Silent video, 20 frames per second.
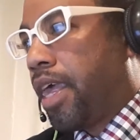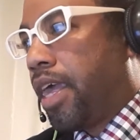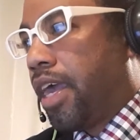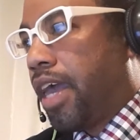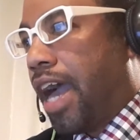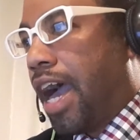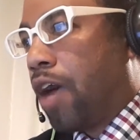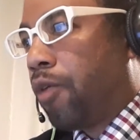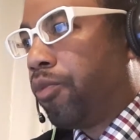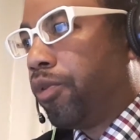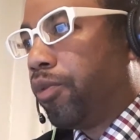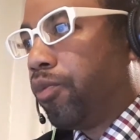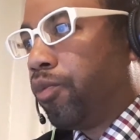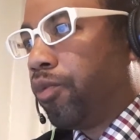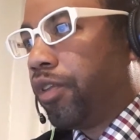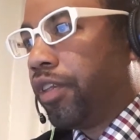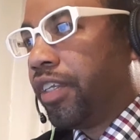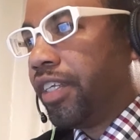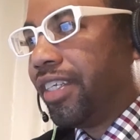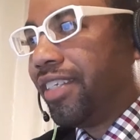how
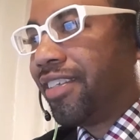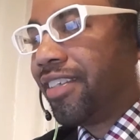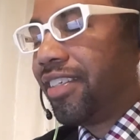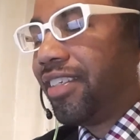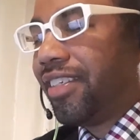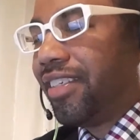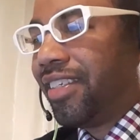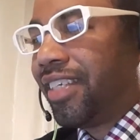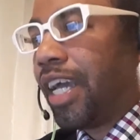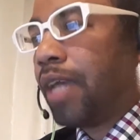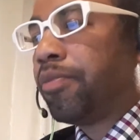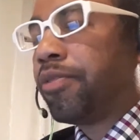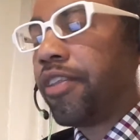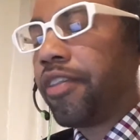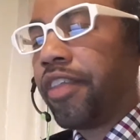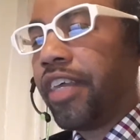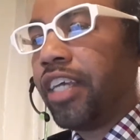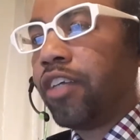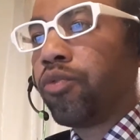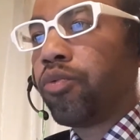the types
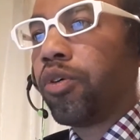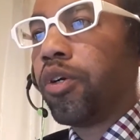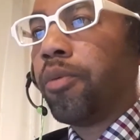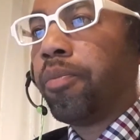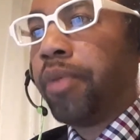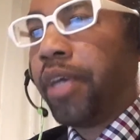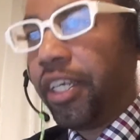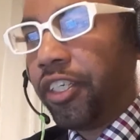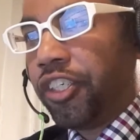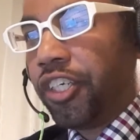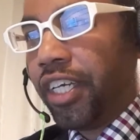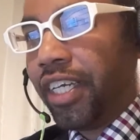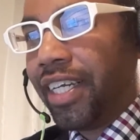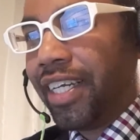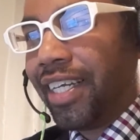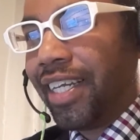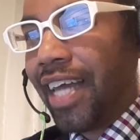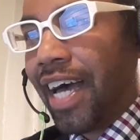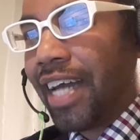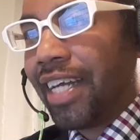of things we were pitching, and
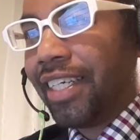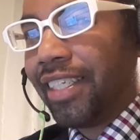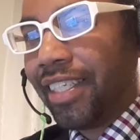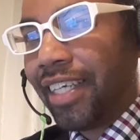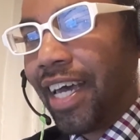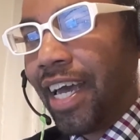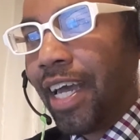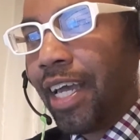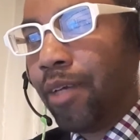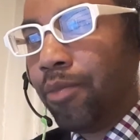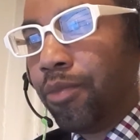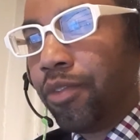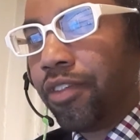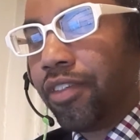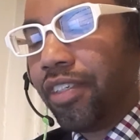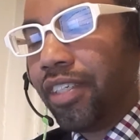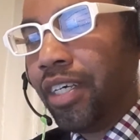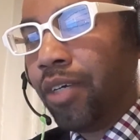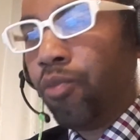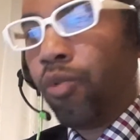a lot of times
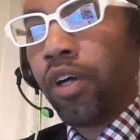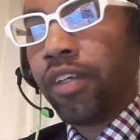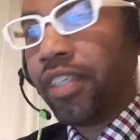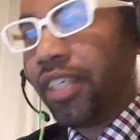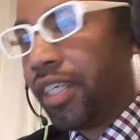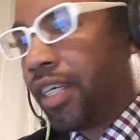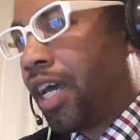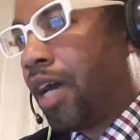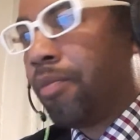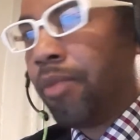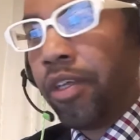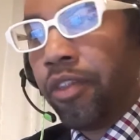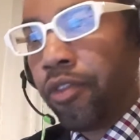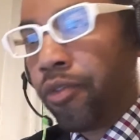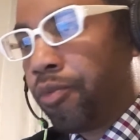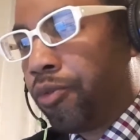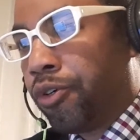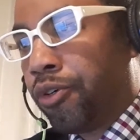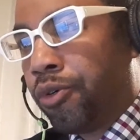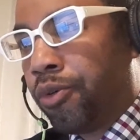it wasn't coming
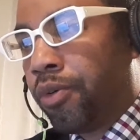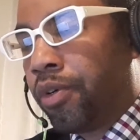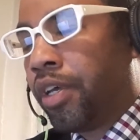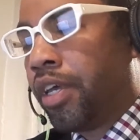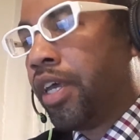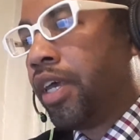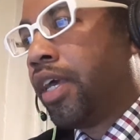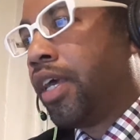through,